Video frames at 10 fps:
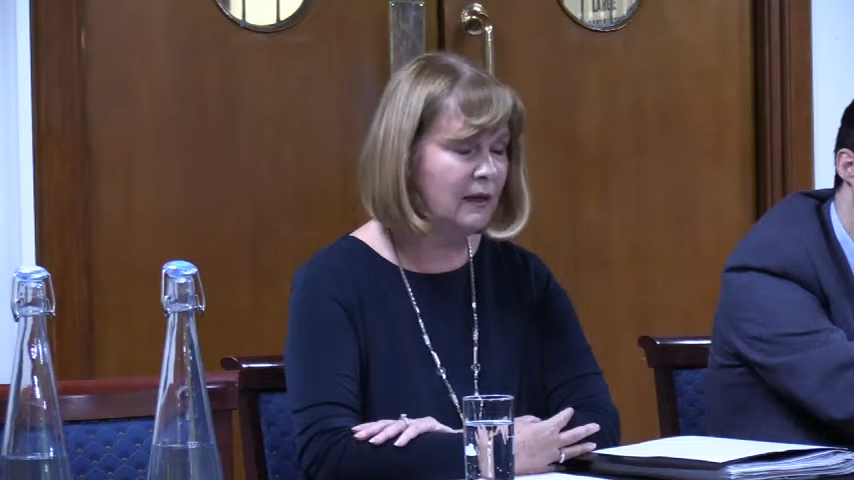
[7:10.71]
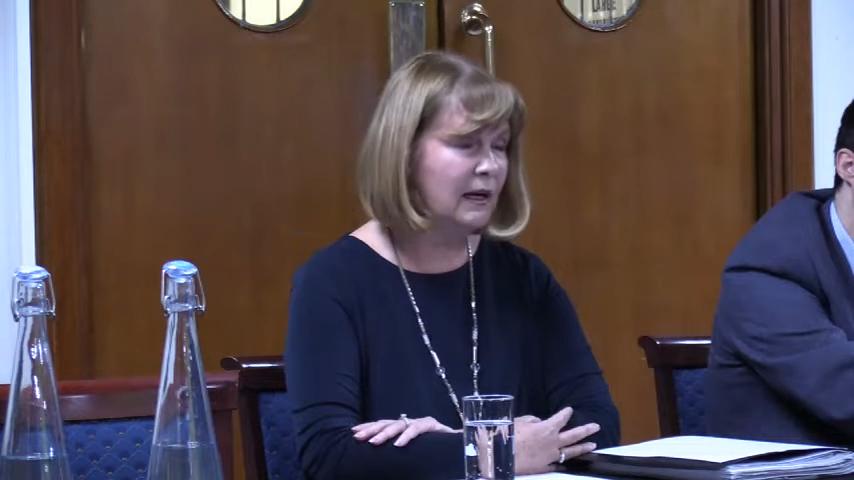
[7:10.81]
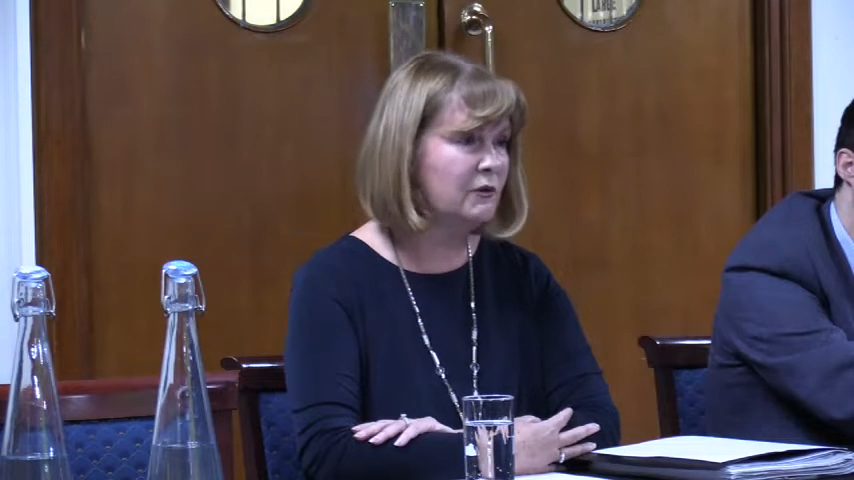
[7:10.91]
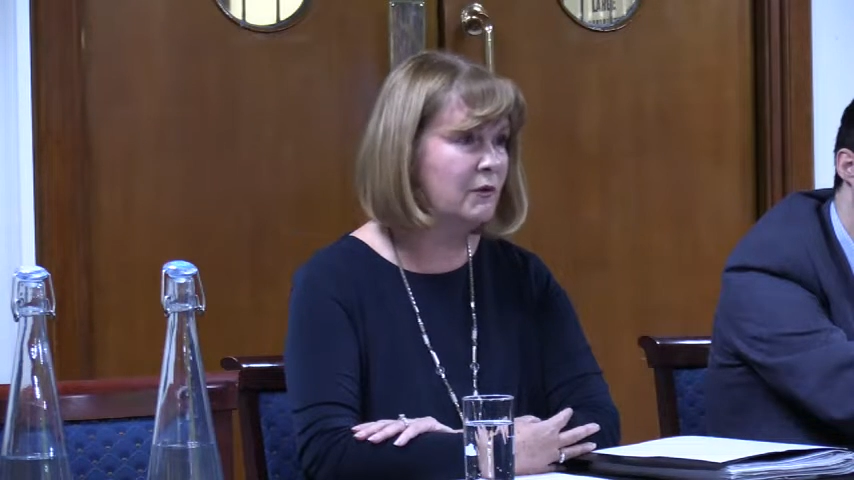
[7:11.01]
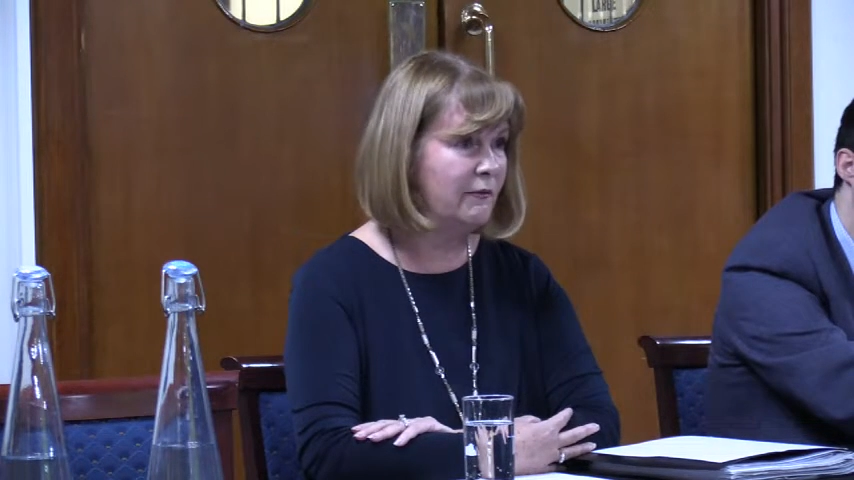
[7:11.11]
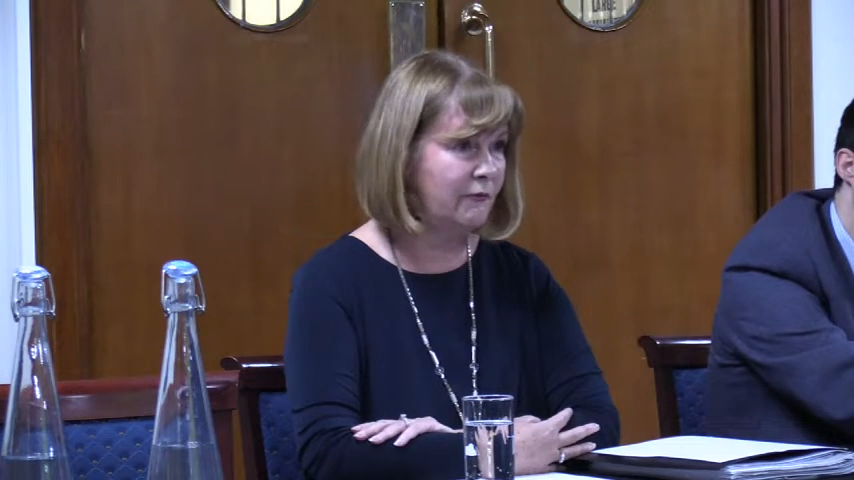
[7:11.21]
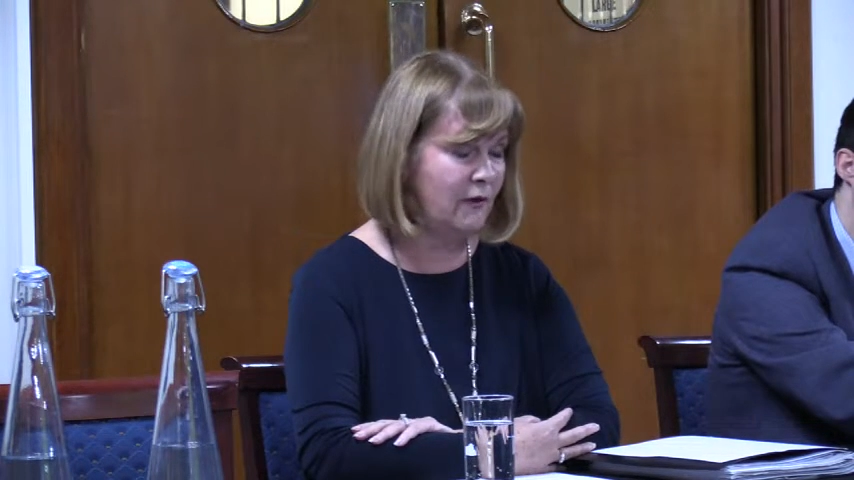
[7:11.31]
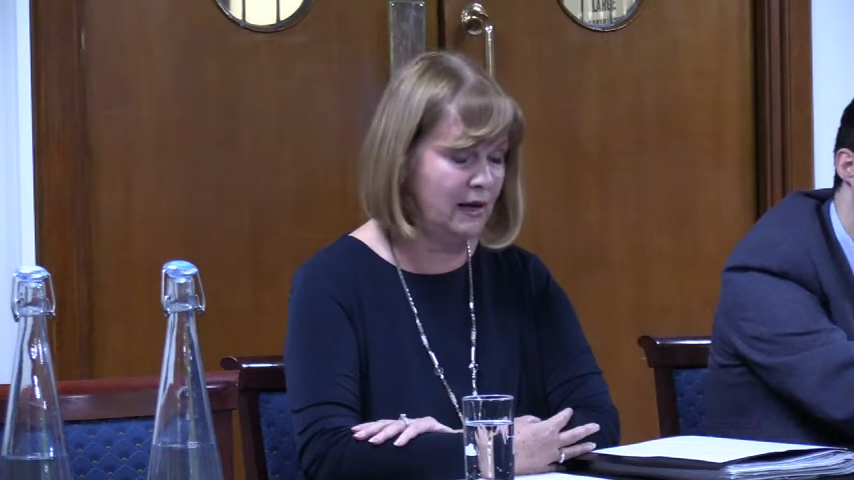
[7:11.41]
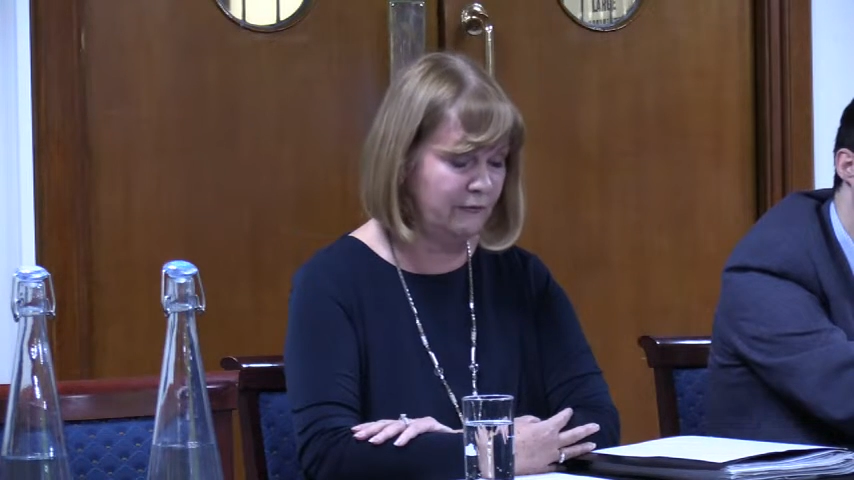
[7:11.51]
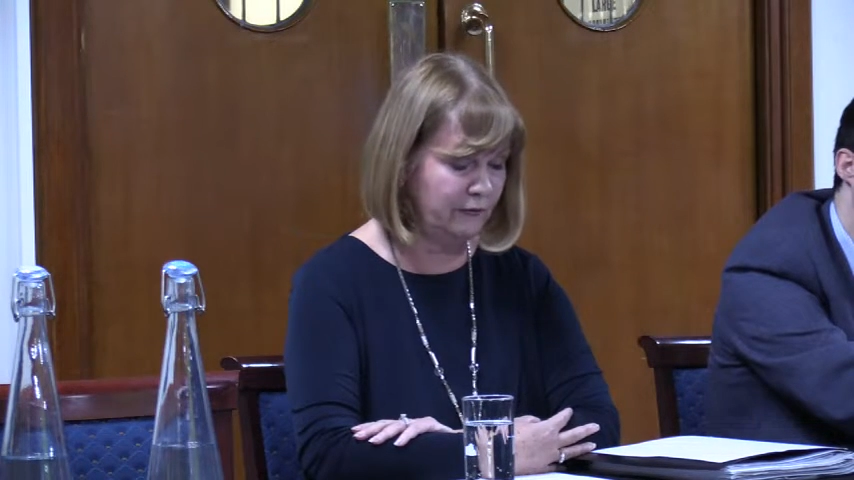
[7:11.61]
and
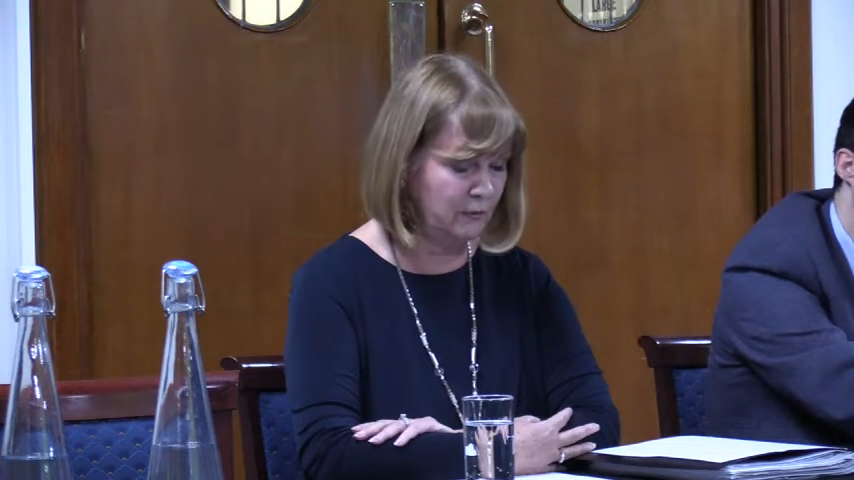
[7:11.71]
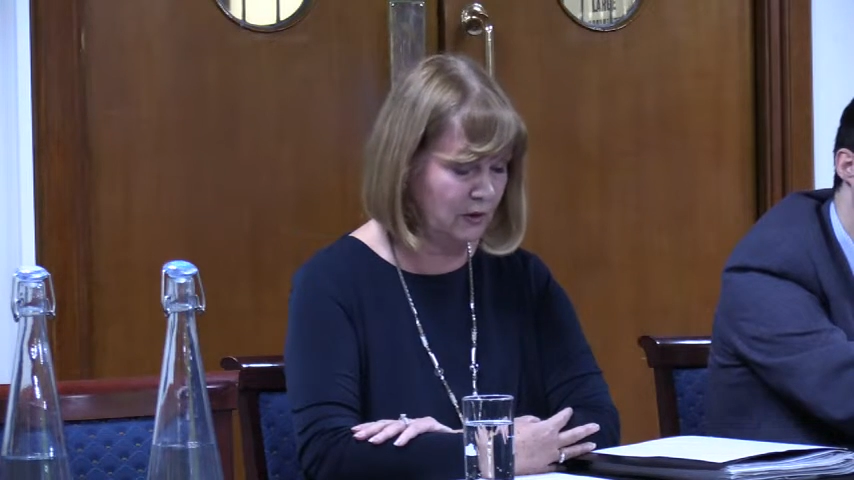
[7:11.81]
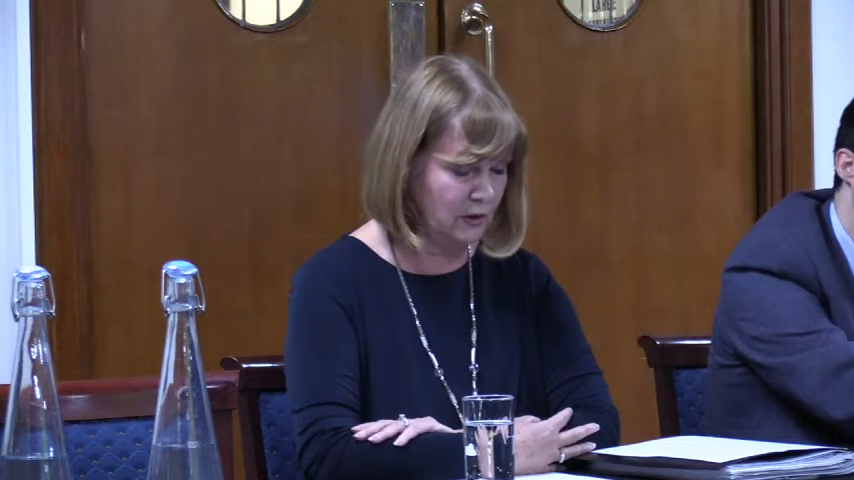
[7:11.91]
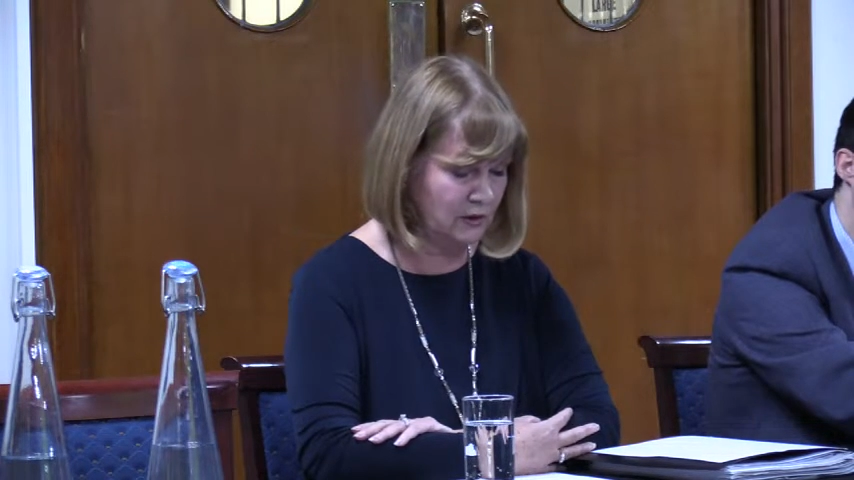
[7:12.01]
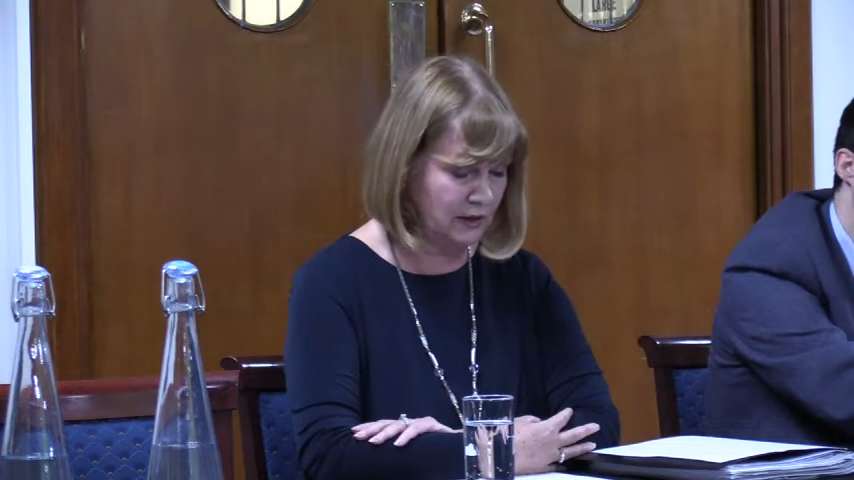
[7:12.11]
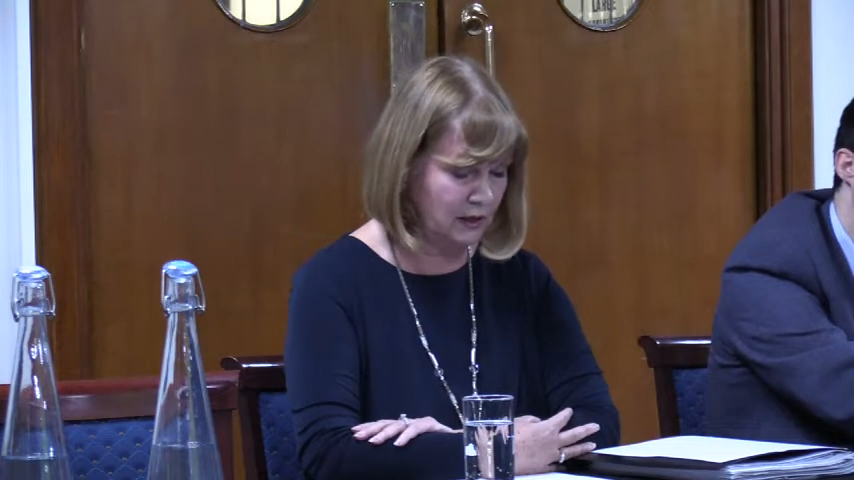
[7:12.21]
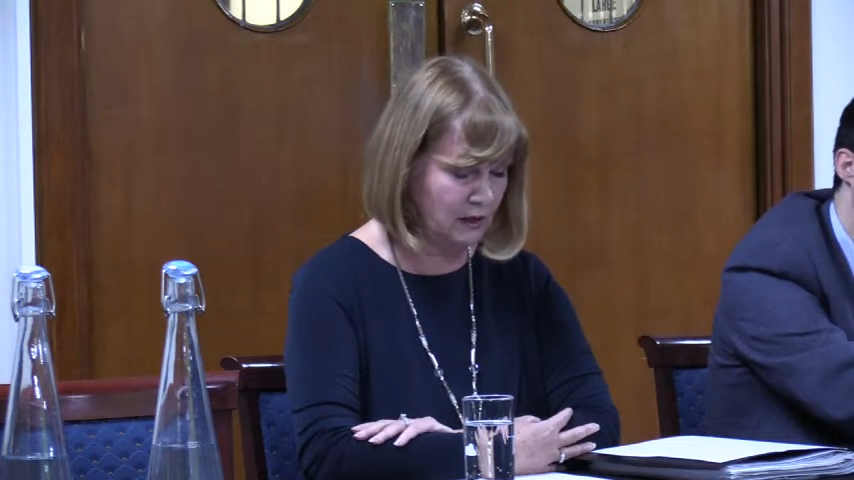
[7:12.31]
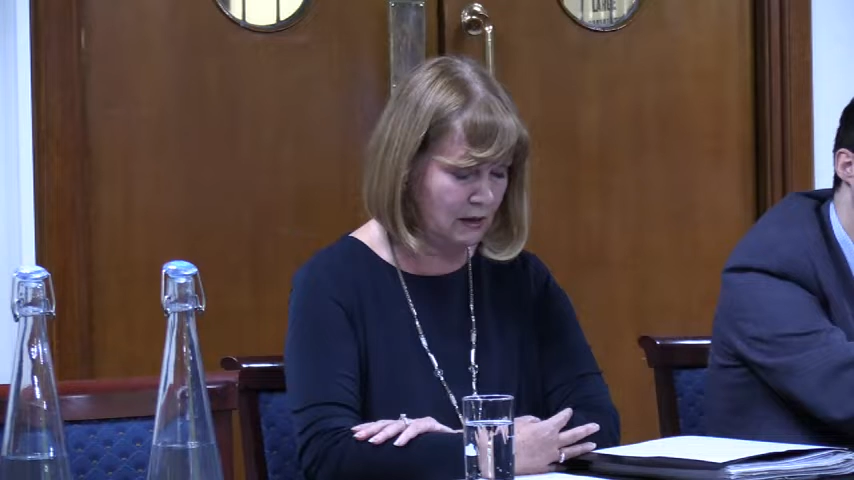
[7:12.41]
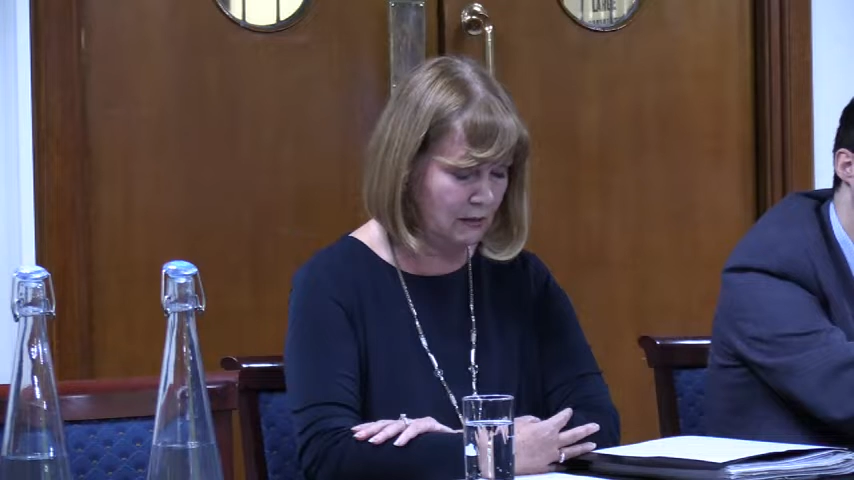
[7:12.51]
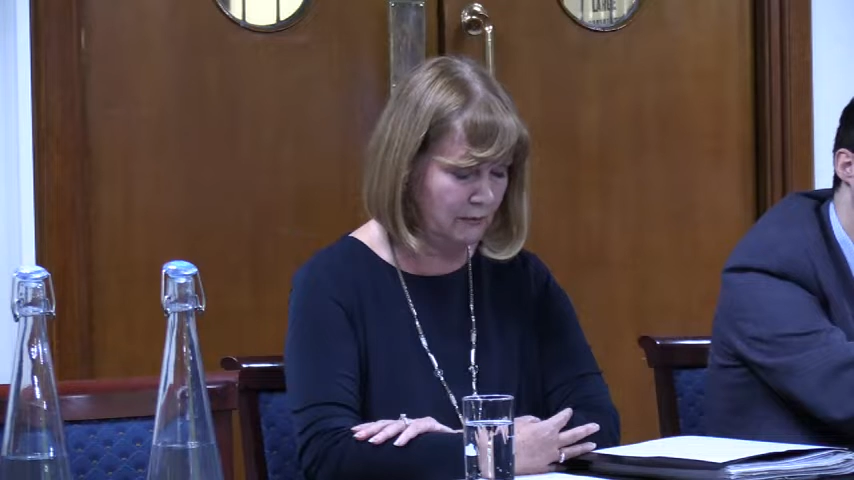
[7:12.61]
refrain from causing
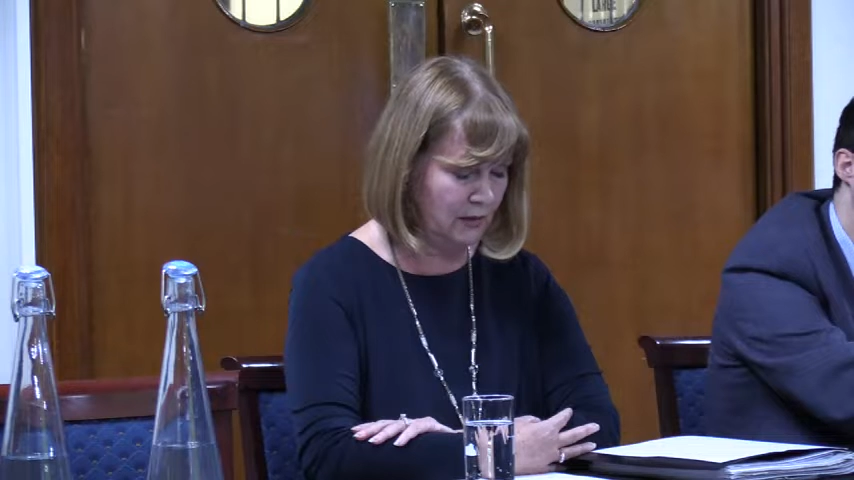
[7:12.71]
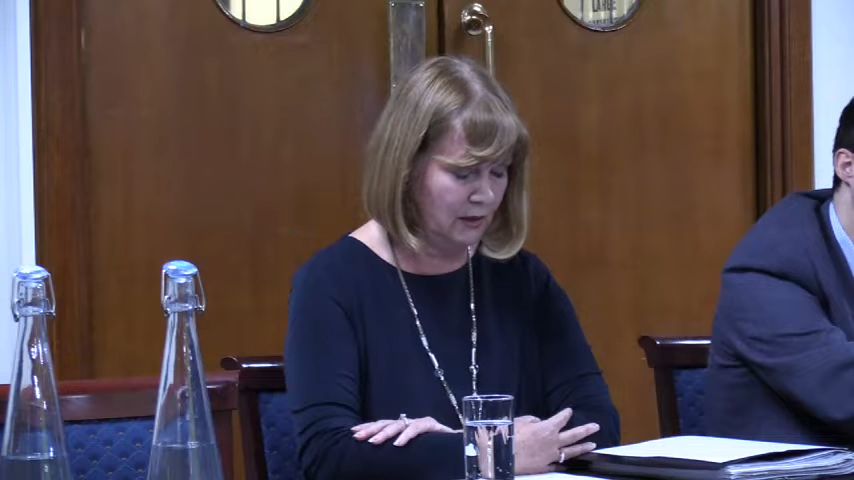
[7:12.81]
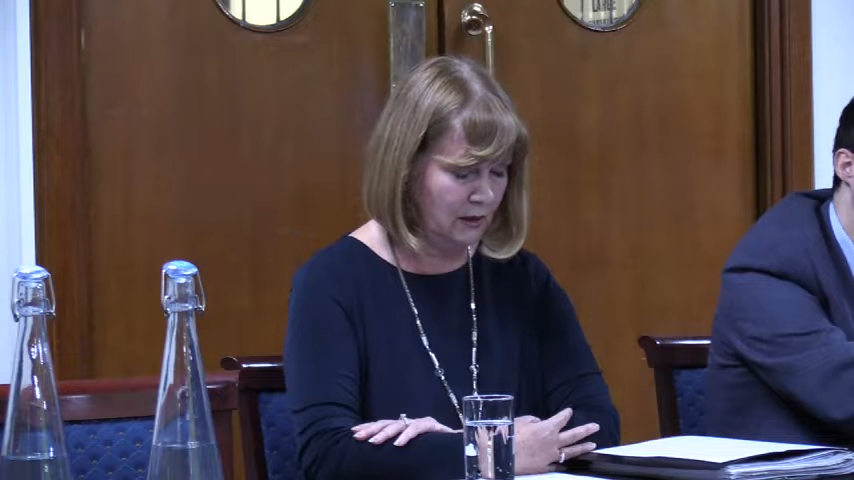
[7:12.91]
harm.